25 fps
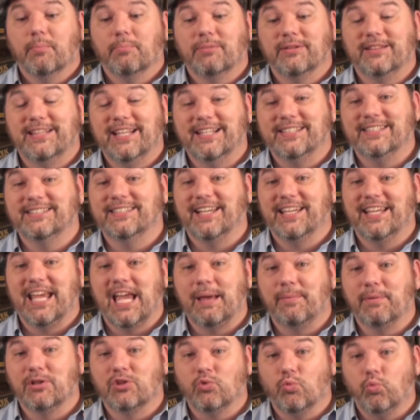But this is a
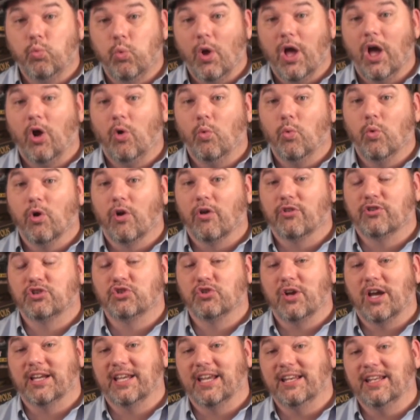game that's well worth
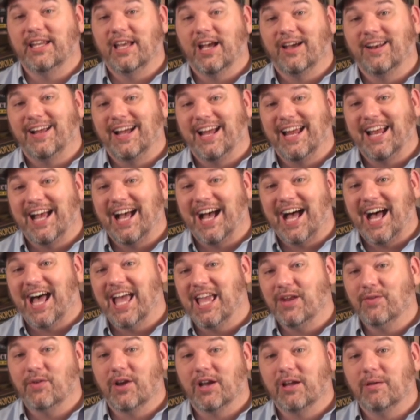tracking down. I
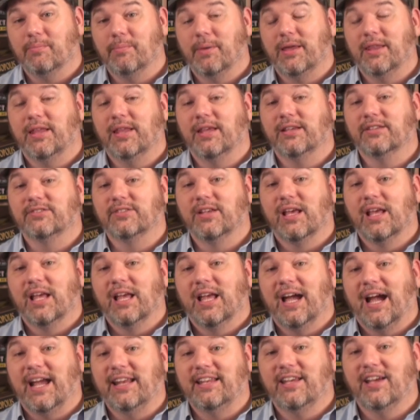highly recommend this.
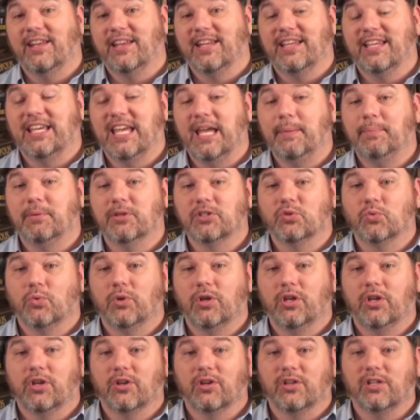I tell you to keep this
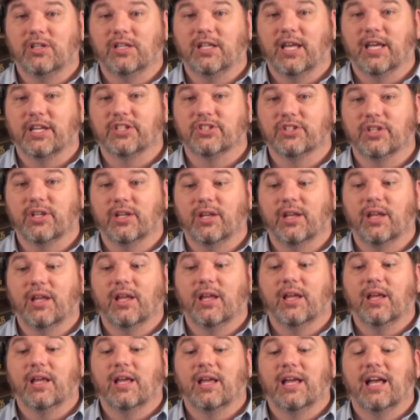one in your collection.
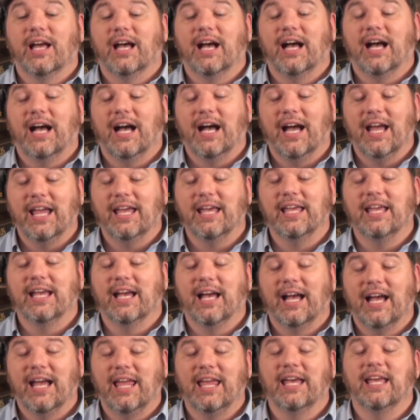Highly,
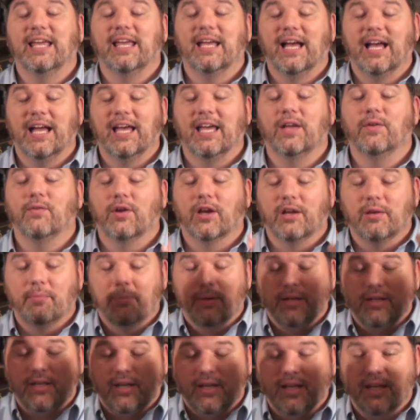highly, highly
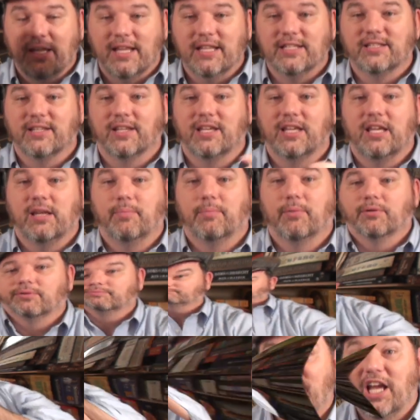recommend it. It's a keeper.
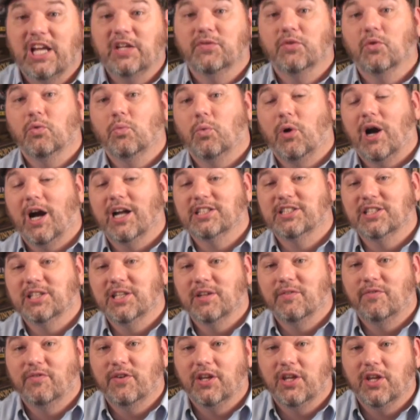Thanks for watching
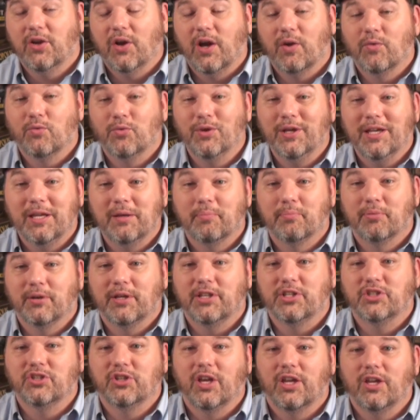the video. I really
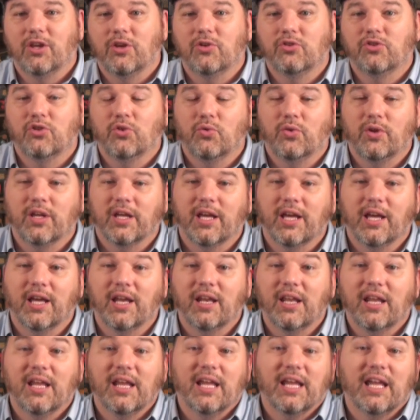appreciate you tuning
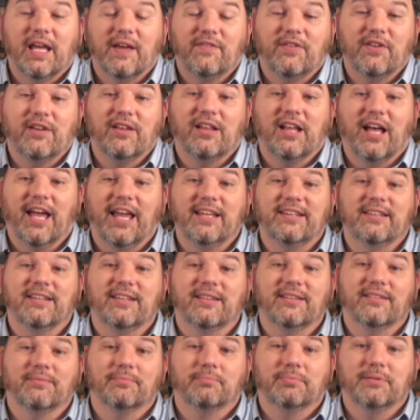in. If you liked
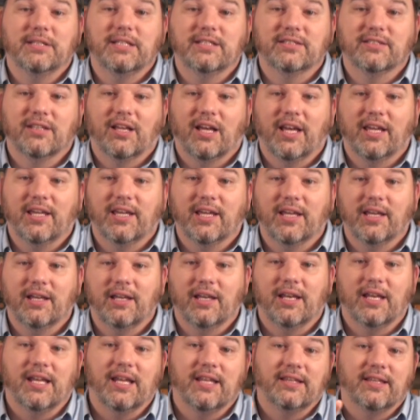it, please like it
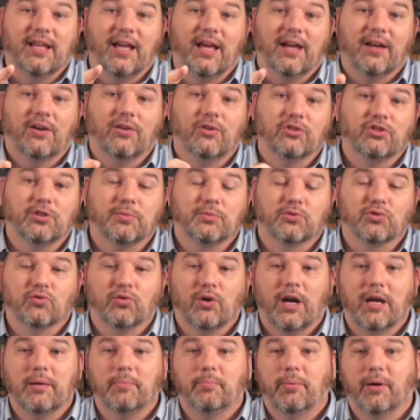and hit that little
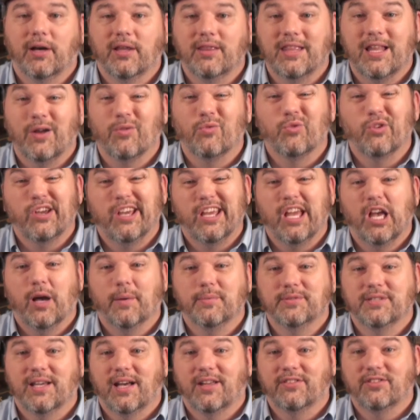subscribe button. That really
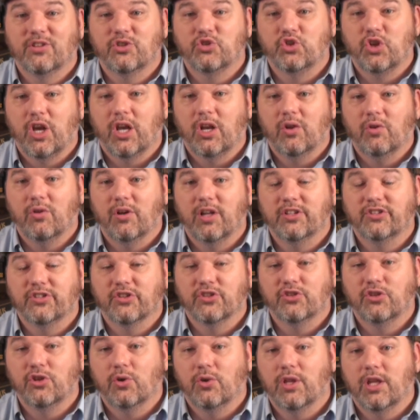helps out the channel, lets
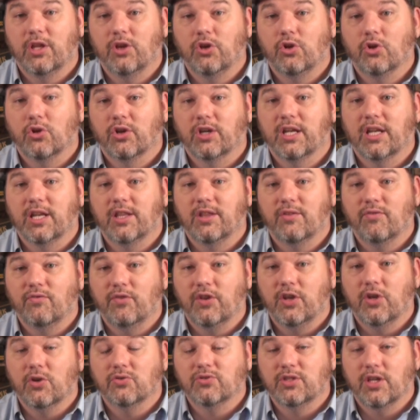us know that you're getting the
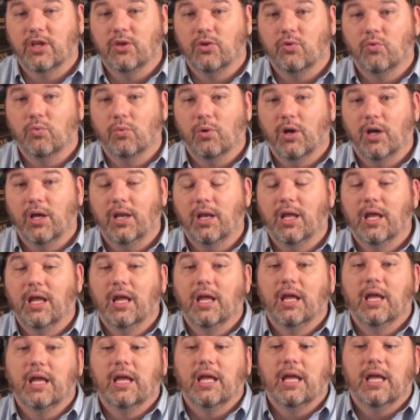videos that you want.
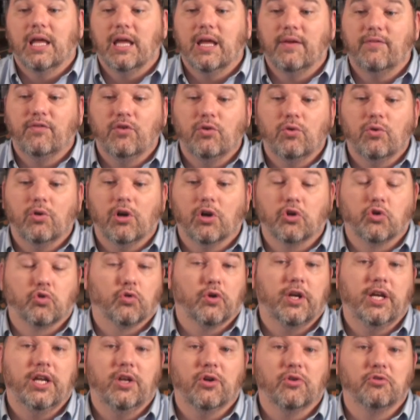If you
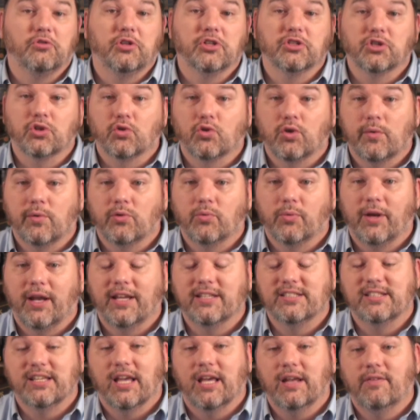agreed or disagree with what I
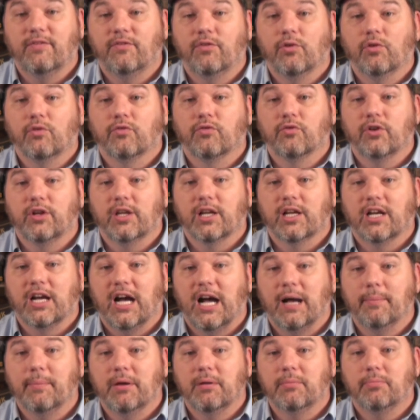said, feel free to
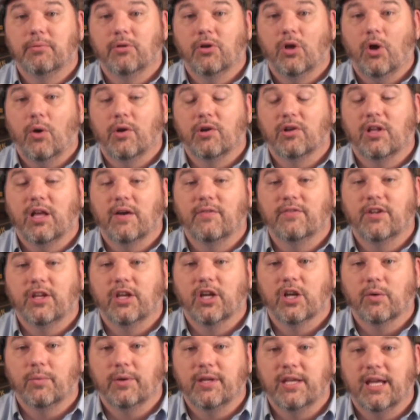comment below. I'd love to
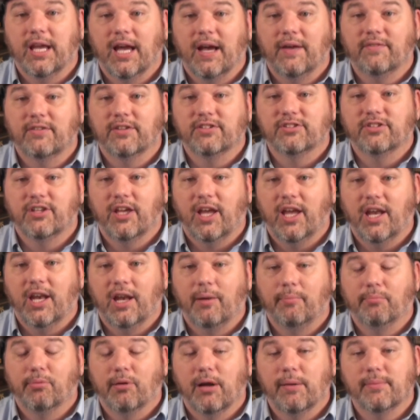hear what you have to say, and
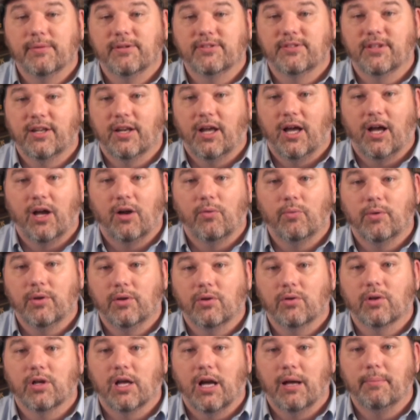I promise that I
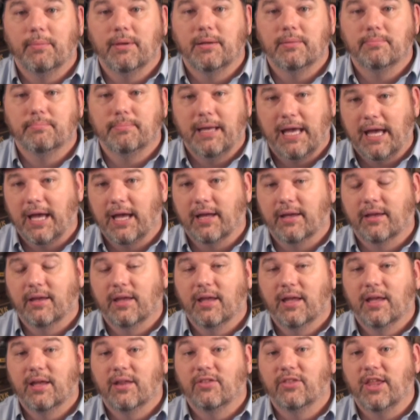will comment back.
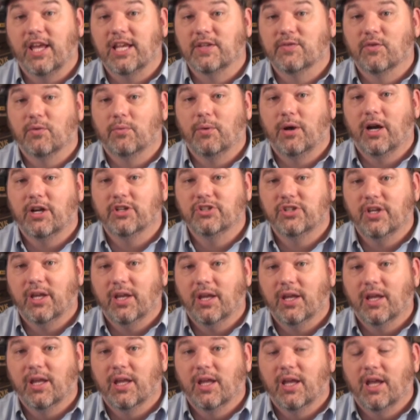Thanks for
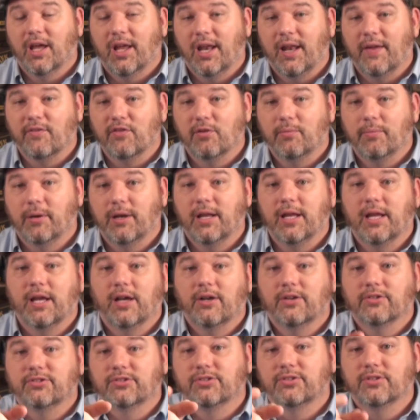watching, and everybody
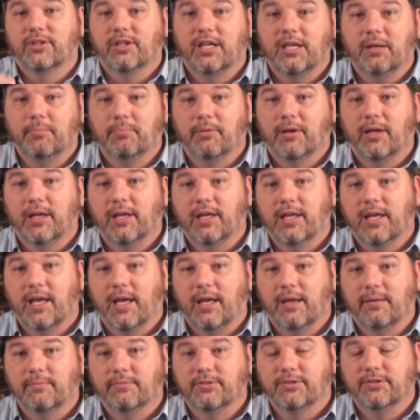else, keep playing
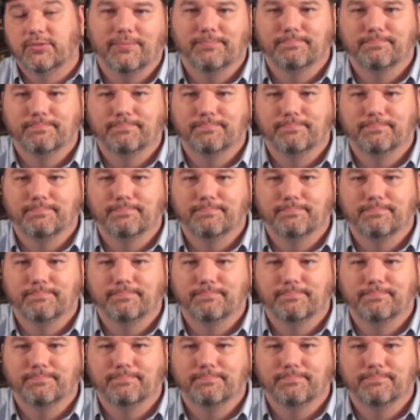games.